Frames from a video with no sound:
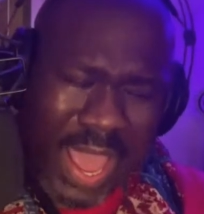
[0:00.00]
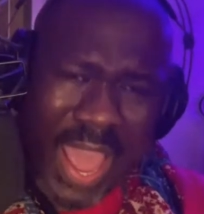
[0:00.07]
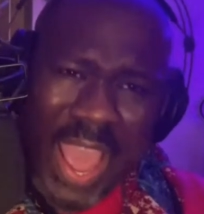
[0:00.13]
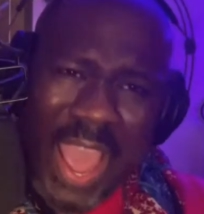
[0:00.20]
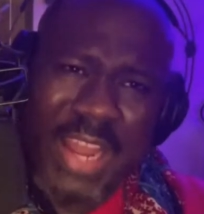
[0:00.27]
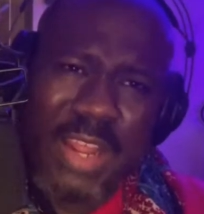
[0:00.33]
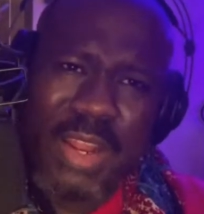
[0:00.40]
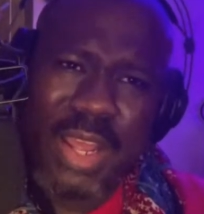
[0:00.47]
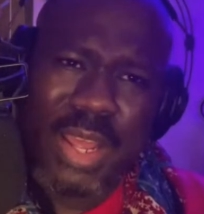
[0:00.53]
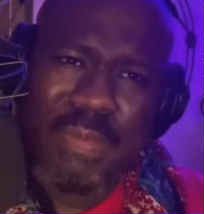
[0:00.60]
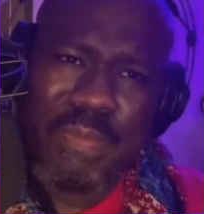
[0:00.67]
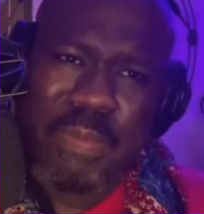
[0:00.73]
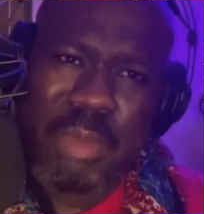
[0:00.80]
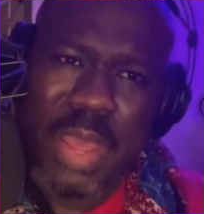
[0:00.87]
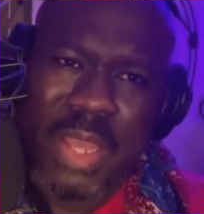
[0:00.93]
And it, it
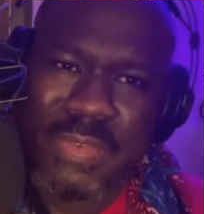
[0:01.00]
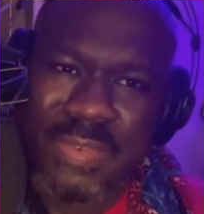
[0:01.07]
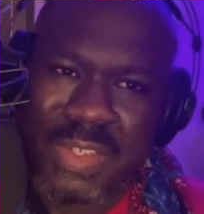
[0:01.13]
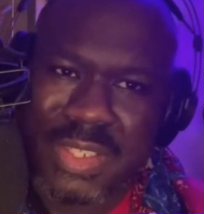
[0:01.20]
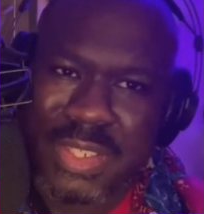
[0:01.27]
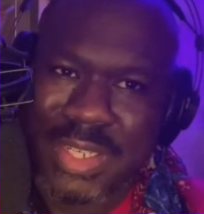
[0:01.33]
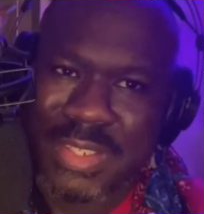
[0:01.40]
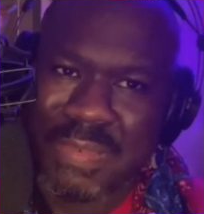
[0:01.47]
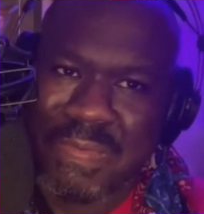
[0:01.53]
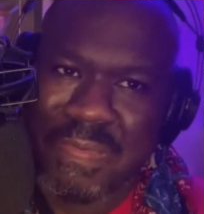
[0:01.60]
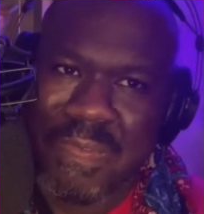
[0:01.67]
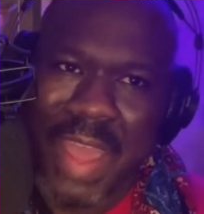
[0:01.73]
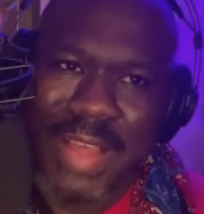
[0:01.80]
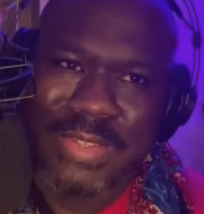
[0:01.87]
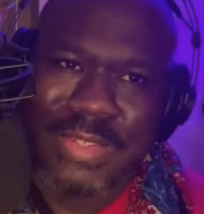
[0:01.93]
makes for such
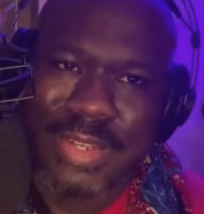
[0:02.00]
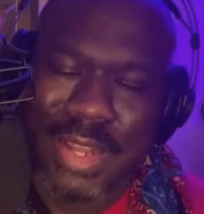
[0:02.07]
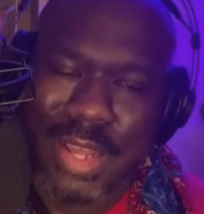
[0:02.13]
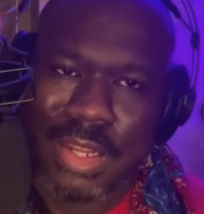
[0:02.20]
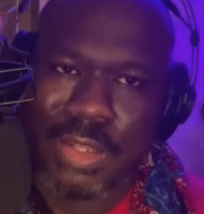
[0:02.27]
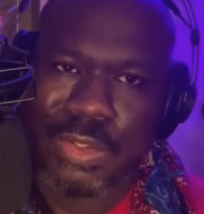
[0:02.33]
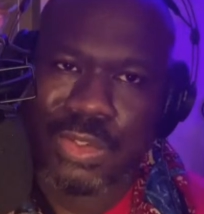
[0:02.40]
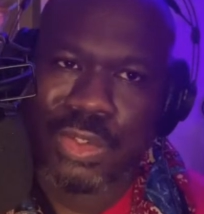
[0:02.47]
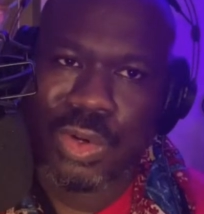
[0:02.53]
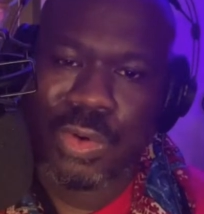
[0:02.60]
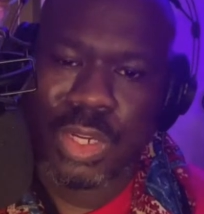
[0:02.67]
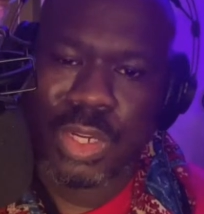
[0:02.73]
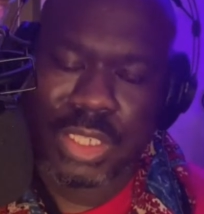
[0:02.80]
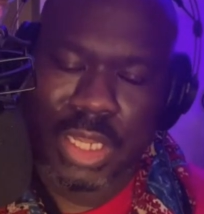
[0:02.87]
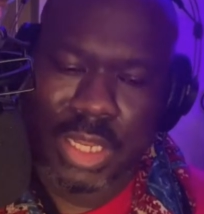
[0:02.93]
fascinating
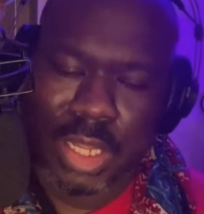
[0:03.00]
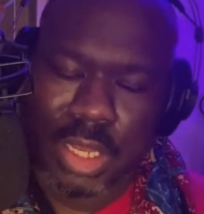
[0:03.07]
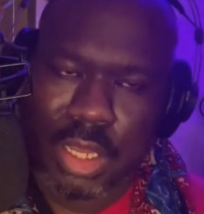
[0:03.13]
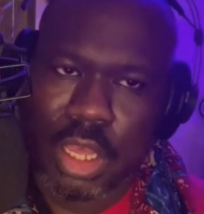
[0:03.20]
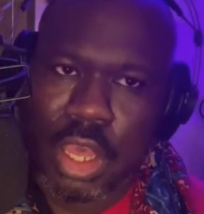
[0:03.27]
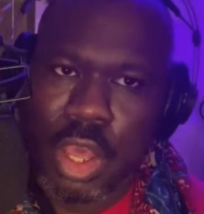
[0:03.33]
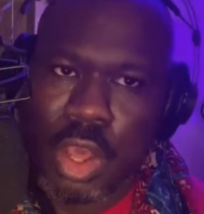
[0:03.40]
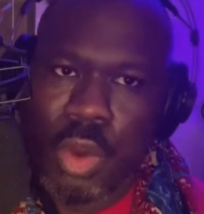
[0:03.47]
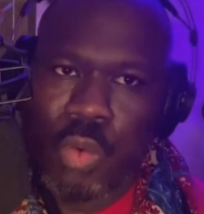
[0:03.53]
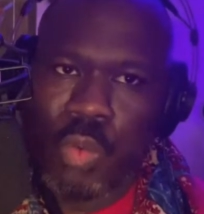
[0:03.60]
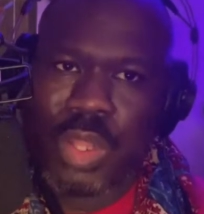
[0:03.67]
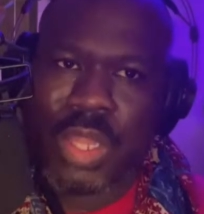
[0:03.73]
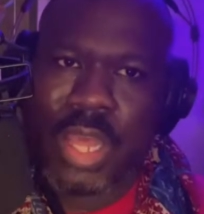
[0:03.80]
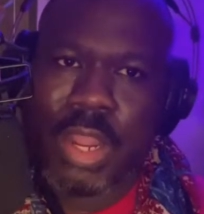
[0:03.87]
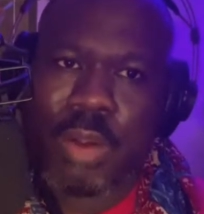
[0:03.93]
storytelling when
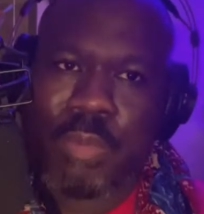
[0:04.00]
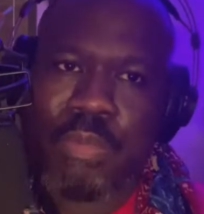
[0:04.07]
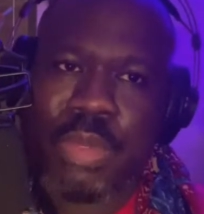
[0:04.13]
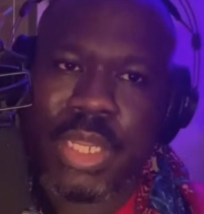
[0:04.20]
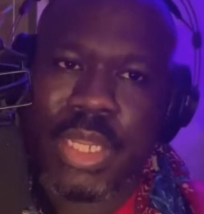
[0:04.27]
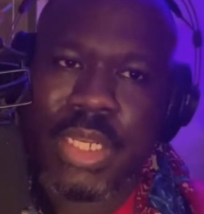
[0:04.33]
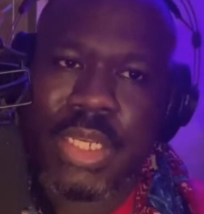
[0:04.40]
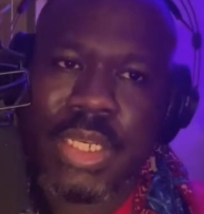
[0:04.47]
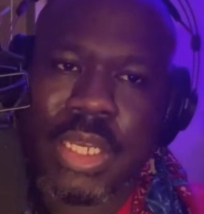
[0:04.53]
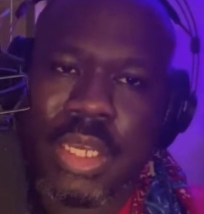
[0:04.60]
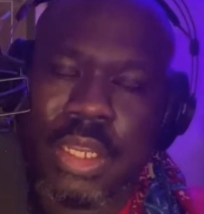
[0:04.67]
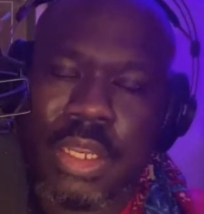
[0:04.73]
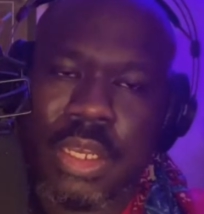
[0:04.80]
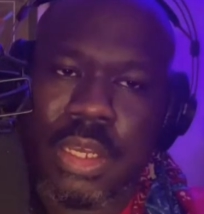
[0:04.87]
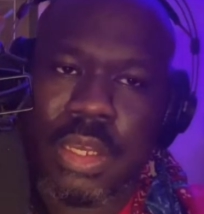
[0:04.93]
they are
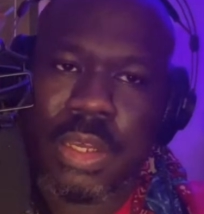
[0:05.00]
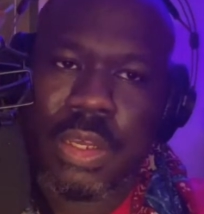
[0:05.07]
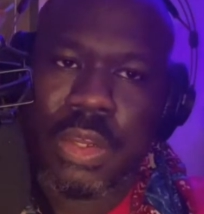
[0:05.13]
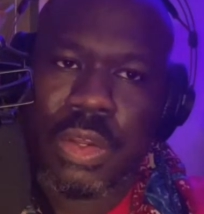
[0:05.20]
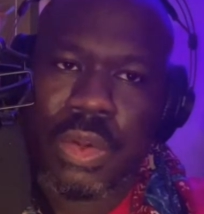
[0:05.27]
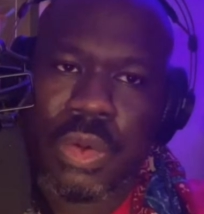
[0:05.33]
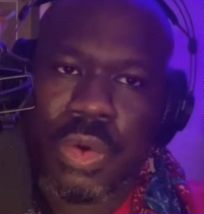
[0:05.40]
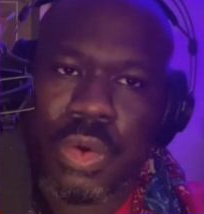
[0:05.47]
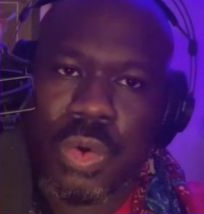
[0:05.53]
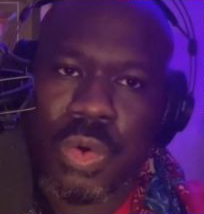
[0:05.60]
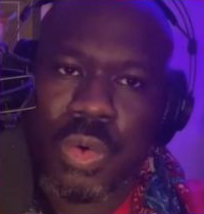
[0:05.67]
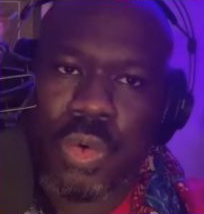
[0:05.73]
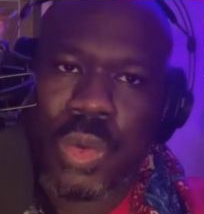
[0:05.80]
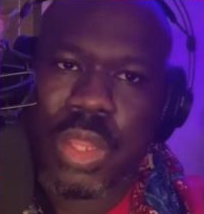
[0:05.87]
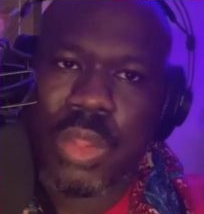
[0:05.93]
blended
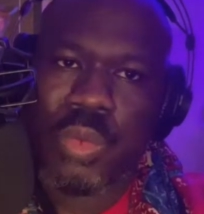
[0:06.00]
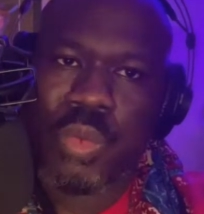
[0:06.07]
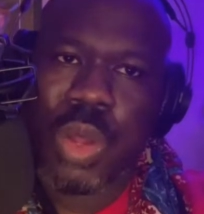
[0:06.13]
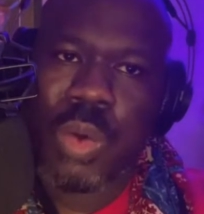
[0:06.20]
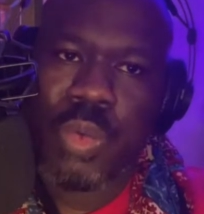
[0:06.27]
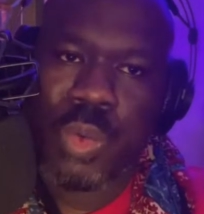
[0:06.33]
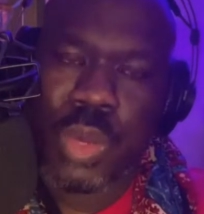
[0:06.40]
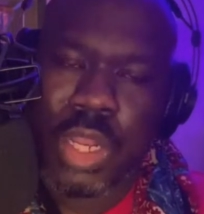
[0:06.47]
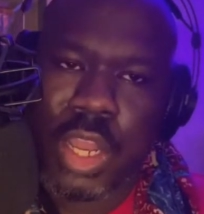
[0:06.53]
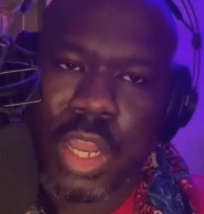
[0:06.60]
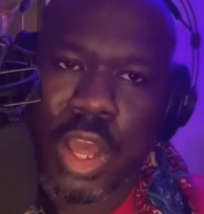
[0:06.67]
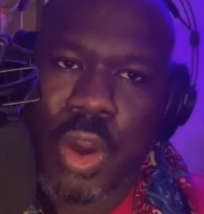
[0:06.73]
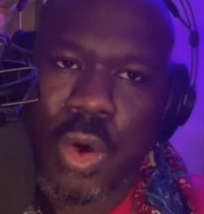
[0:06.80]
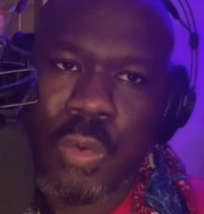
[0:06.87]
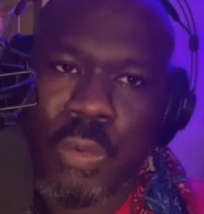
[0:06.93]
with what we
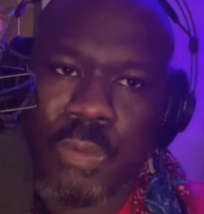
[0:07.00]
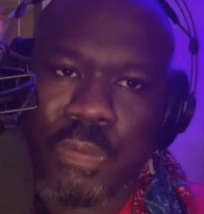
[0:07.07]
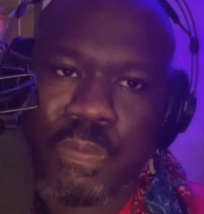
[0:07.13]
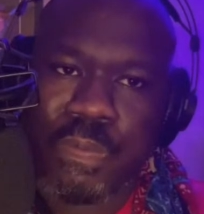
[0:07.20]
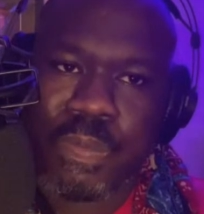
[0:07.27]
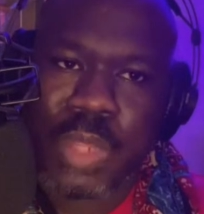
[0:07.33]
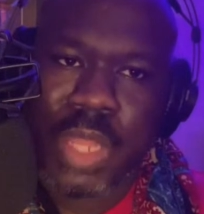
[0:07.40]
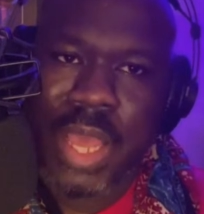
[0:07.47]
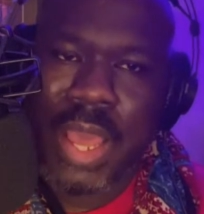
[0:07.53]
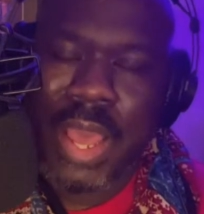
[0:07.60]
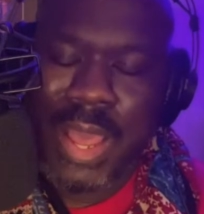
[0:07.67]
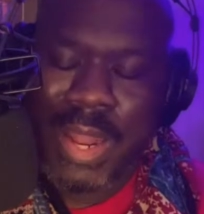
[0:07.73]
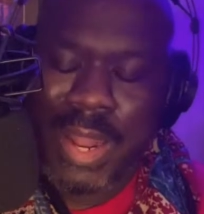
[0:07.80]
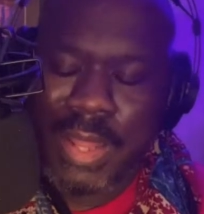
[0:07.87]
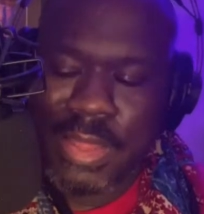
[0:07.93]
know.
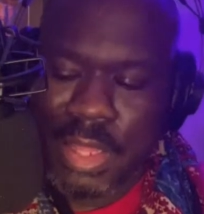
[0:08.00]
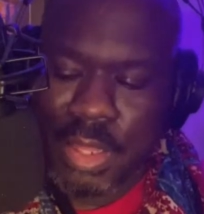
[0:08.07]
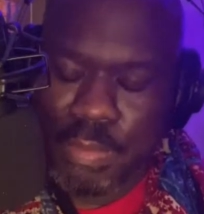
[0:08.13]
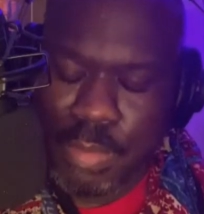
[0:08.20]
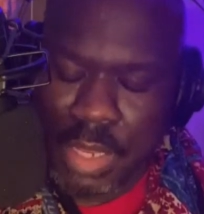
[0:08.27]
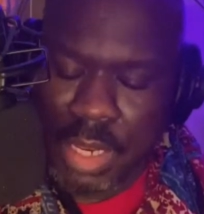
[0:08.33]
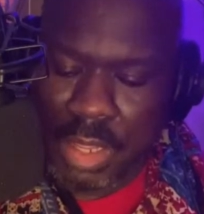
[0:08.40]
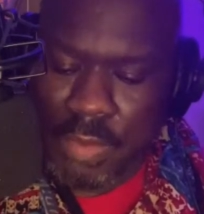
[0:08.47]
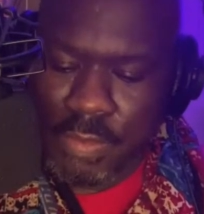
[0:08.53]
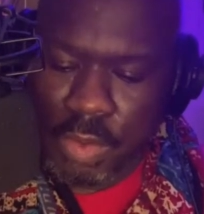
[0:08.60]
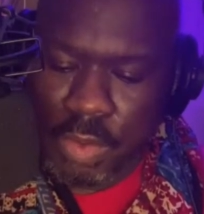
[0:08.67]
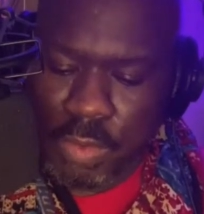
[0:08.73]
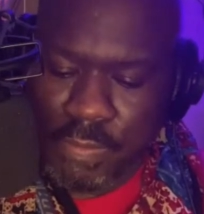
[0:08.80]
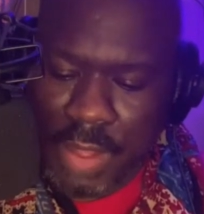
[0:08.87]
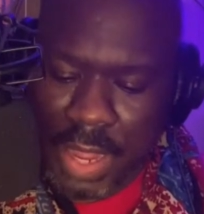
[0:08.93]
And I think many of you are
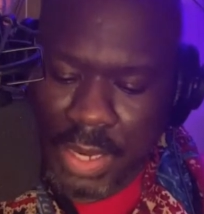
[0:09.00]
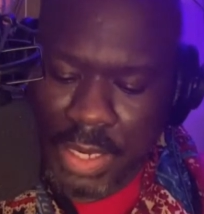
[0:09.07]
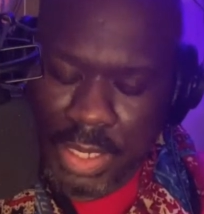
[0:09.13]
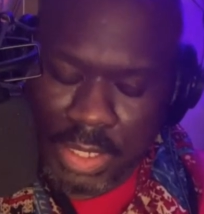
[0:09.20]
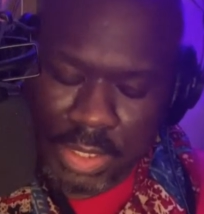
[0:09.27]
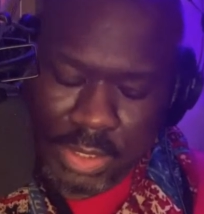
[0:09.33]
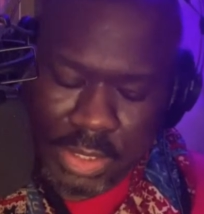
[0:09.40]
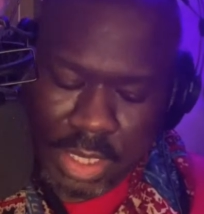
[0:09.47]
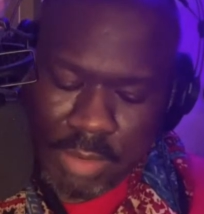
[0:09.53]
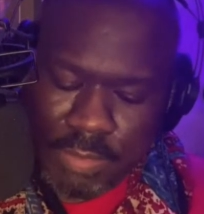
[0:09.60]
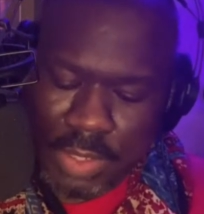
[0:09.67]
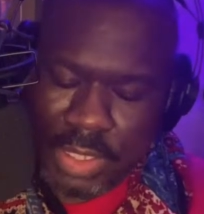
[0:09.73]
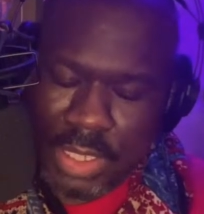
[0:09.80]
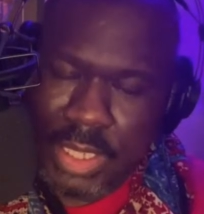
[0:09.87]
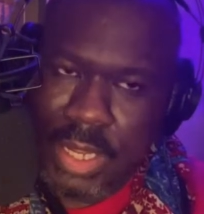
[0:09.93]
finding and discovering
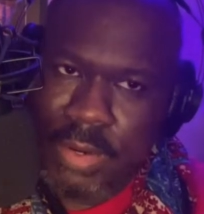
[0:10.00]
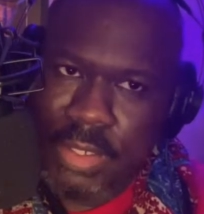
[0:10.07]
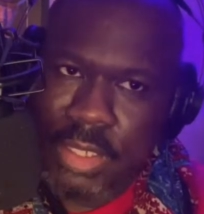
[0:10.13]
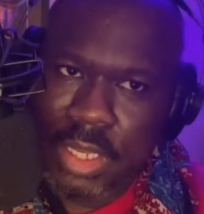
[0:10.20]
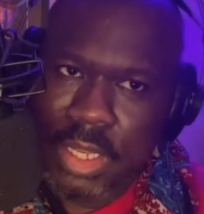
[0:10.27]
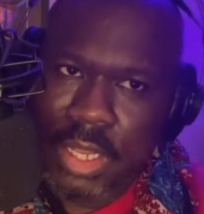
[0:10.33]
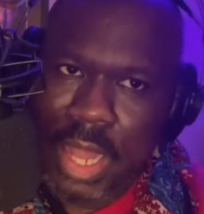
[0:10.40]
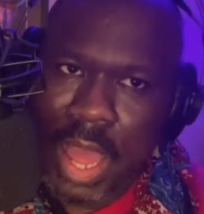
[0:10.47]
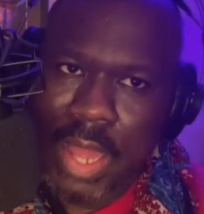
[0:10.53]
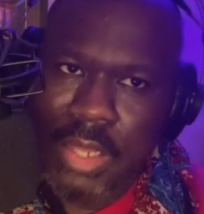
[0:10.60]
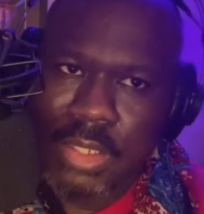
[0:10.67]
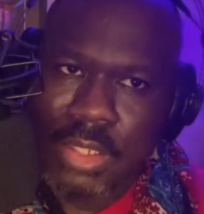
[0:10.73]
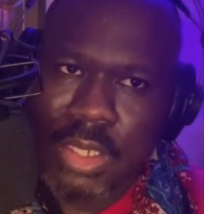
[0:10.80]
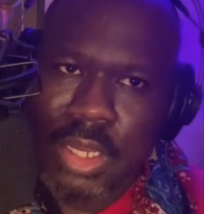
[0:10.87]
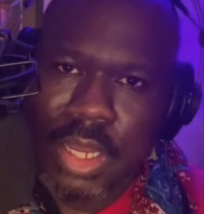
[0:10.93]
that there is a
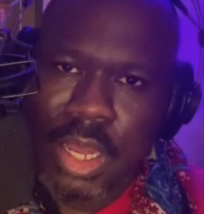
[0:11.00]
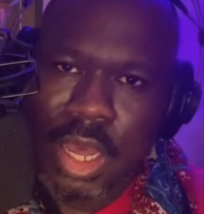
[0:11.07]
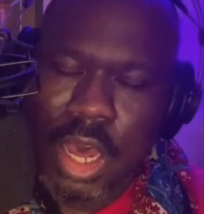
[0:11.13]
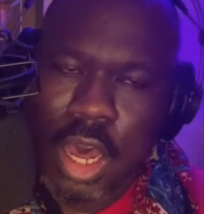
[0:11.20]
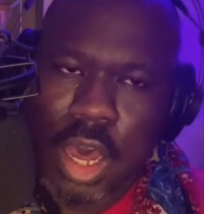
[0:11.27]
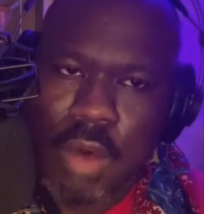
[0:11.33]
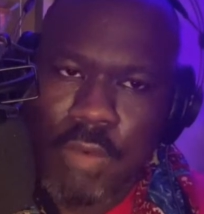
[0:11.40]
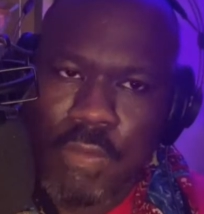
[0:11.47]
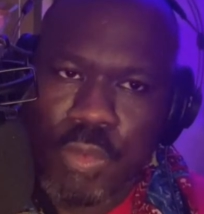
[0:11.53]
lot of